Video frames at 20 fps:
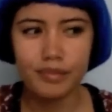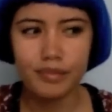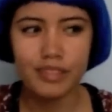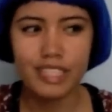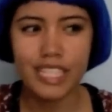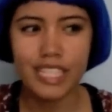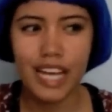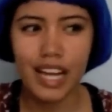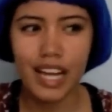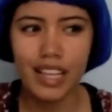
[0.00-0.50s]

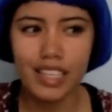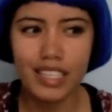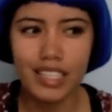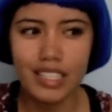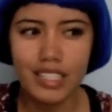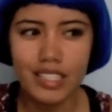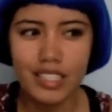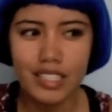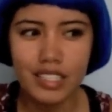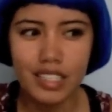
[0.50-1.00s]

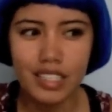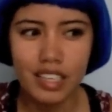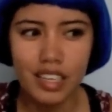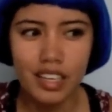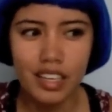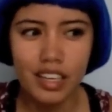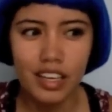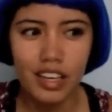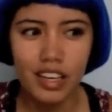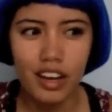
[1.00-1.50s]
Dallas
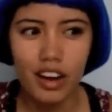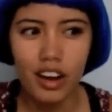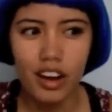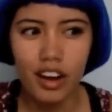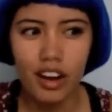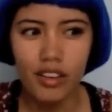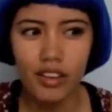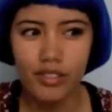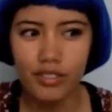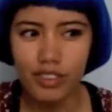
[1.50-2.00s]

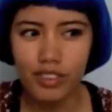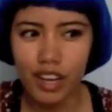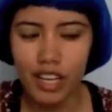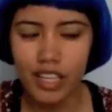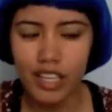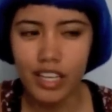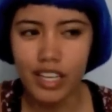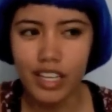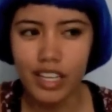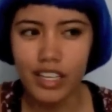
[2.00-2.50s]
on
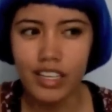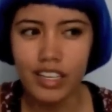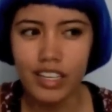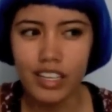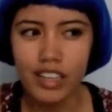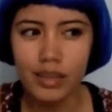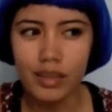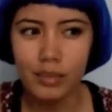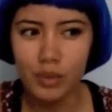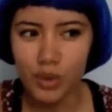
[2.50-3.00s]
Friday
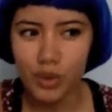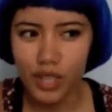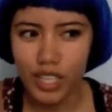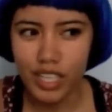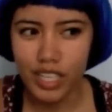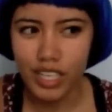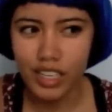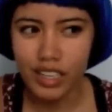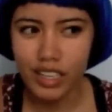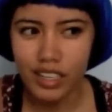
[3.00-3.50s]
in the
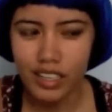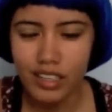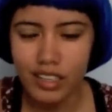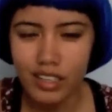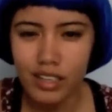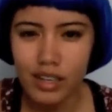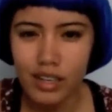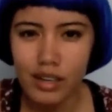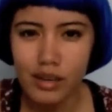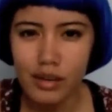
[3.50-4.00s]
morning.
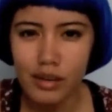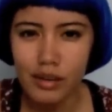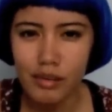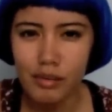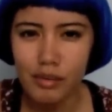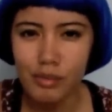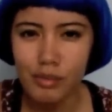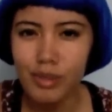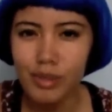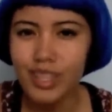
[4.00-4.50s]

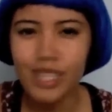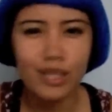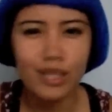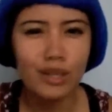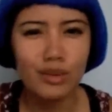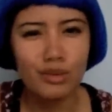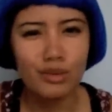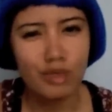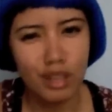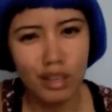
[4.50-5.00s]
But that
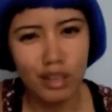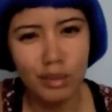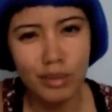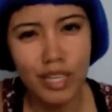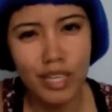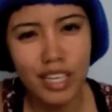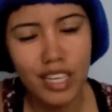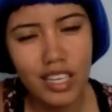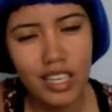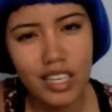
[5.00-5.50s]
didn't work
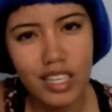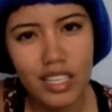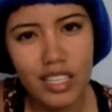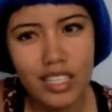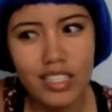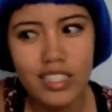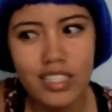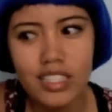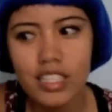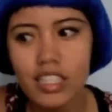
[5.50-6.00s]

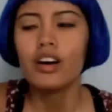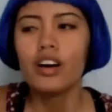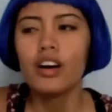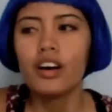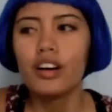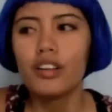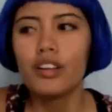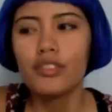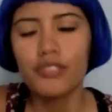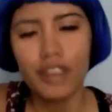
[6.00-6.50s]
because
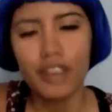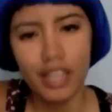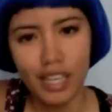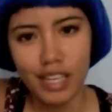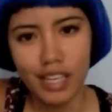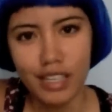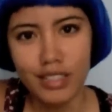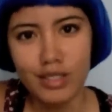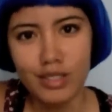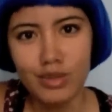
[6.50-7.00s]

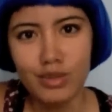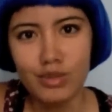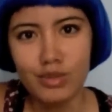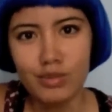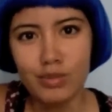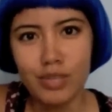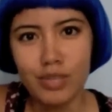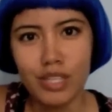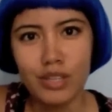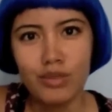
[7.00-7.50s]
FedEx was
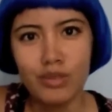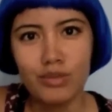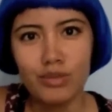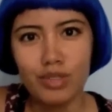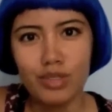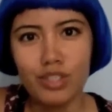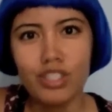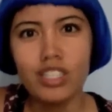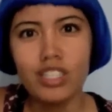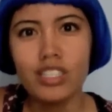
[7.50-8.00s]
being
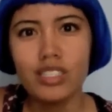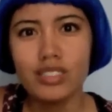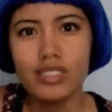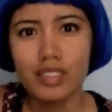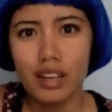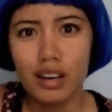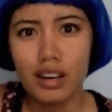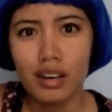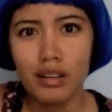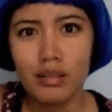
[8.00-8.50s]
really
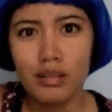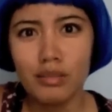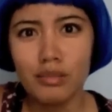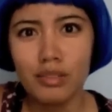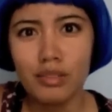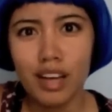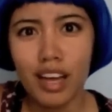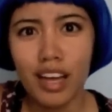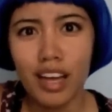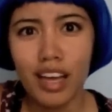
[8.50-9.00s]
dumb
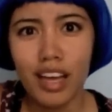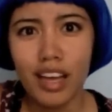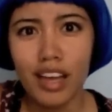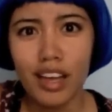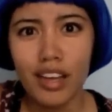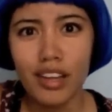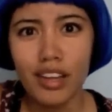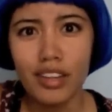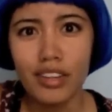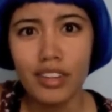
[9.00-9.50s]

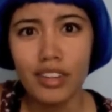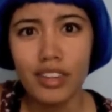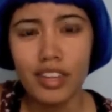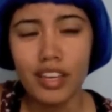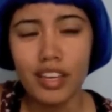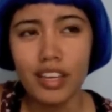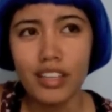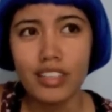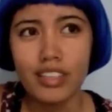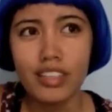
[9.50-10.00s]
and
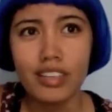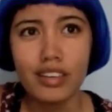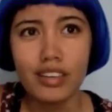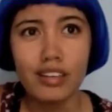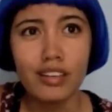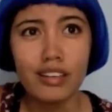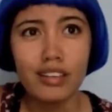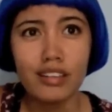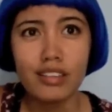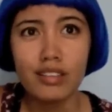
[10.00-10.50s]
they
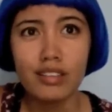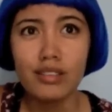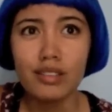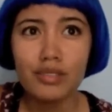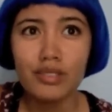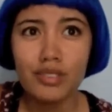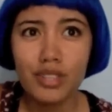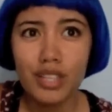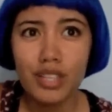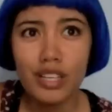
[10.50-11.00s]
didn't
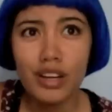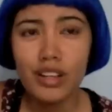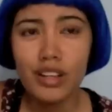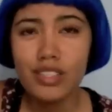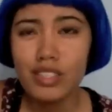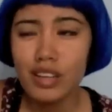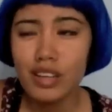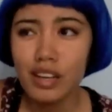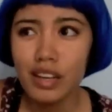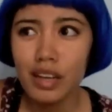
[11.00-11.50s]
deliver it on
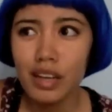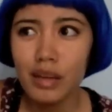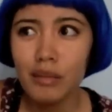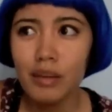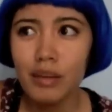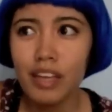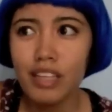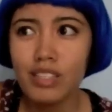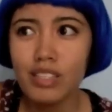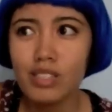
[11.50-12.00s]
time.
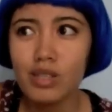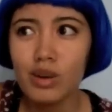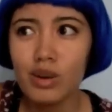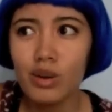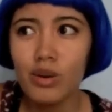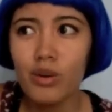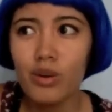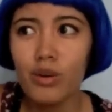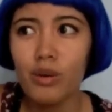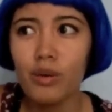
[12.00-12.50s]
And
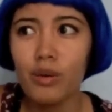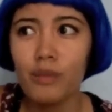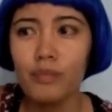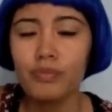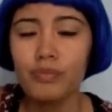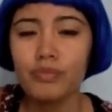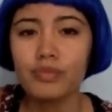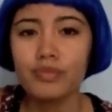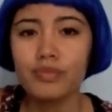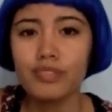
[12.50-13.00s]
so
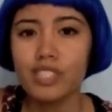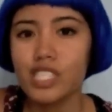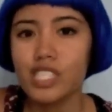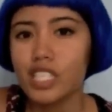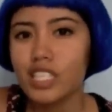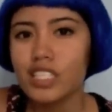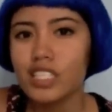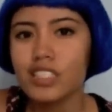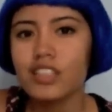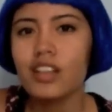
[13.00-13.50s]

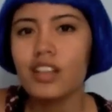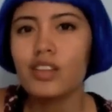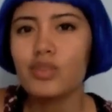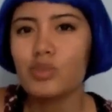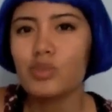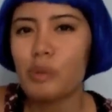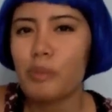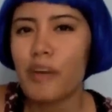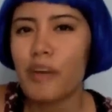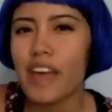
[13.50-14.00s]
Jay and Jalen
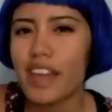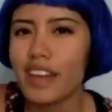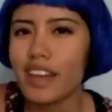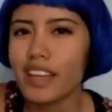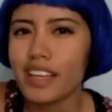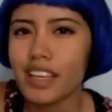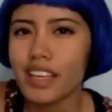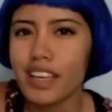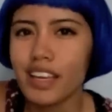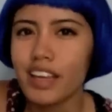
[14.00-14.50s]
were
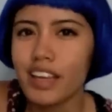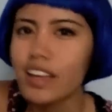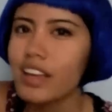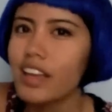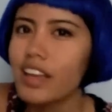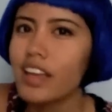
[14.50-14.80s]
panicking.